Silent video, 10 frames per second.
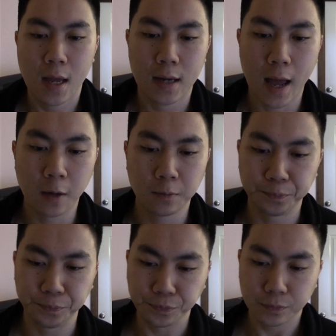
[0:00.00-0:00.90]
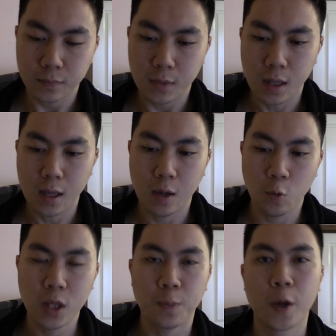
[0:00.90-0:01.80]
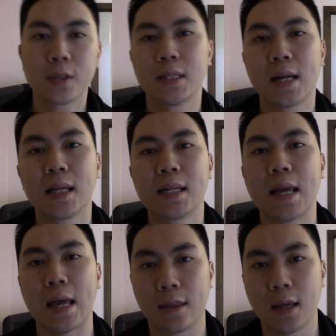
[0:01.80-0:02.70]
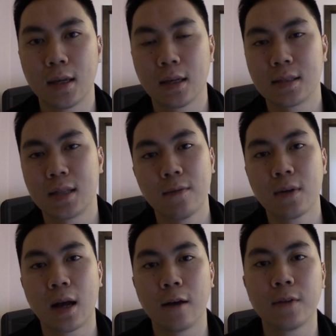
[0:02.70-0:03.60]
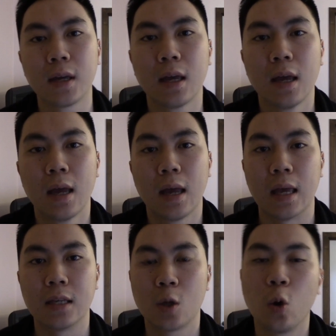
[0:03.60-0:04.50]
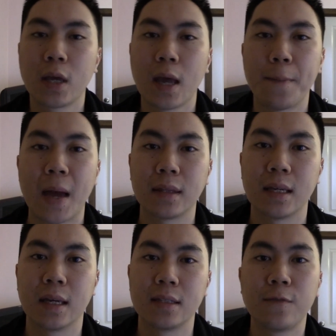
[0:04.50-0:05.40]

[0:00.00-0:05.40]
Now, with personality ethic, Stephen Covey is talking about the